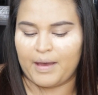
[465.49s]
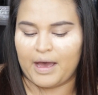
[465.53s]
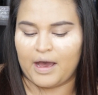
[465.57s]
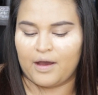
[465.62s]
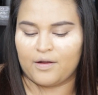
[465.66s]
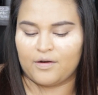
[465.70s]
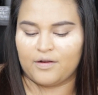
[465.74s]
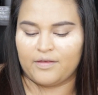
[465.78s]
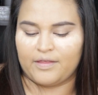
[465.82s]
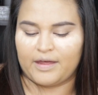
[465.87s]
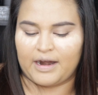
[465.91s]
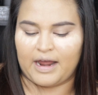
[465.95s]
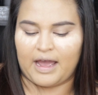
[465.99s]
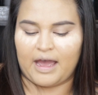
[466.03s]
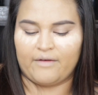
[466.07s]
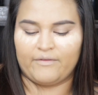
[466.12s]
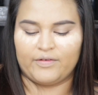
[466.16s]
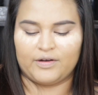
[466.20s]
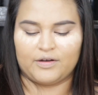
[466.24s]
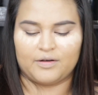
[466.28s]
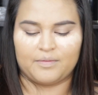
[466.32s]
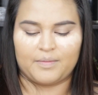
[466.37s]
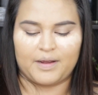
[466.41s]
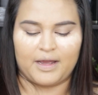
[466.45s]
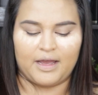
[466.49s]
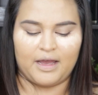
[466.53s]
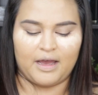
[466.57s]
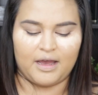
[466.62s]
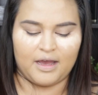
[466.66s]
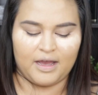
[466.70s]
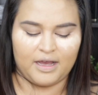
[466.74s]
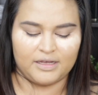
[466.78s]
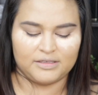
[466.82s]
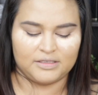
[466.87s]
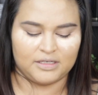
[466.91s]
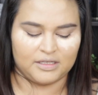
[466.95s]
powder that I have under my
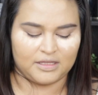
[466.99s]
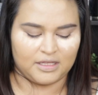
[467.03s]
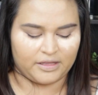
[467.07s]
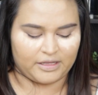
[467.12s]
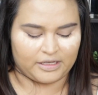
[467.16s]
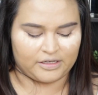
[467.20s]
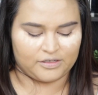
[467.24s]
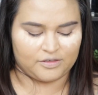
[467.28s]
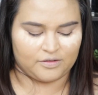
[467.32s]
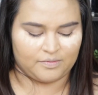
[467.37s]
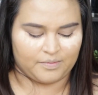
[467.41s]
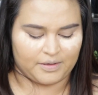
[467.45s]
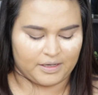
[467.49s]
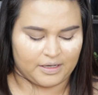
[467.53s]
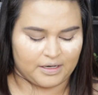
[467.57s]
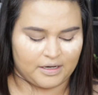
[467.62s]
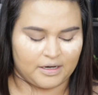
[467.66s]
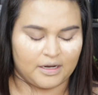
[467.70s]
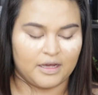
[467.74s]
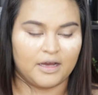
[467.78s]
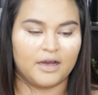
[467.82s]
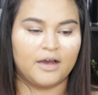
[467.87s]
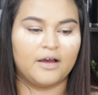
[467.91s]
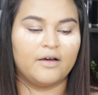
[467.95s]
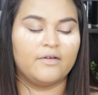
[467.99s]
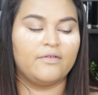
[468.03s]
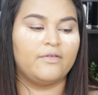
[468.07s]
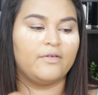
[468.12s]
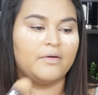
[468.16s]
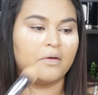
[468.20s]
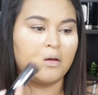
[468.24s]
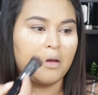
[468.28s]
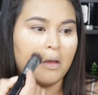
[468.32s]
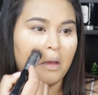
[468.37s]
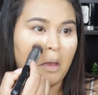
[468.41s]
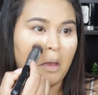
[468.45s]
eyes. I think that should be enough.